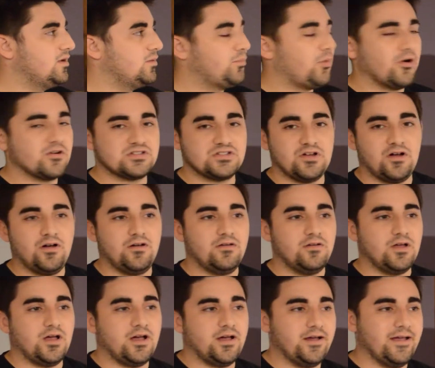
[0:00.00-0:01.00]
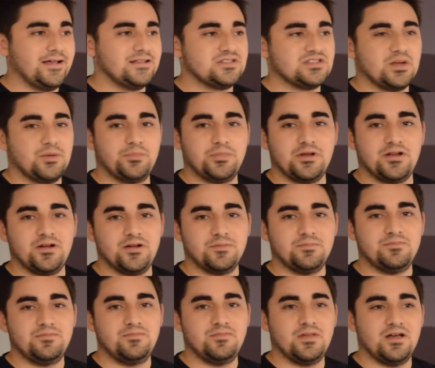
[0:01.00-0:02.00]
Barzal ends up in
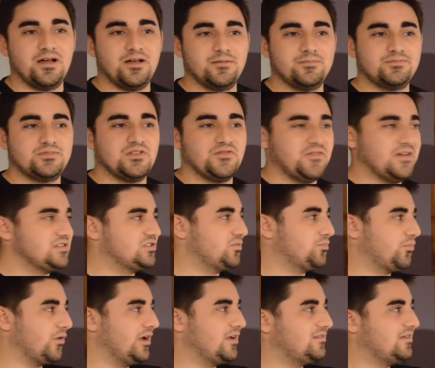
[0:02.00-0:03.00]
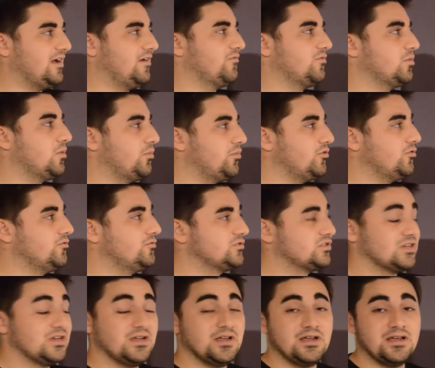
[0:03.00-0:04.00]
a defensive breakdown from the
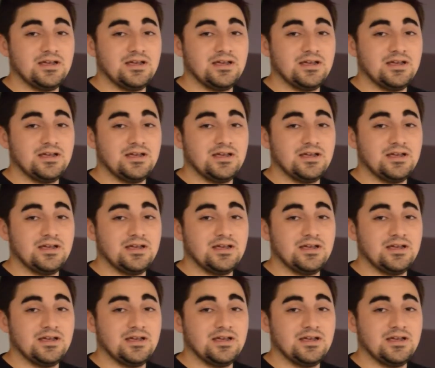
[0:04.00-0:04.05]
Blues.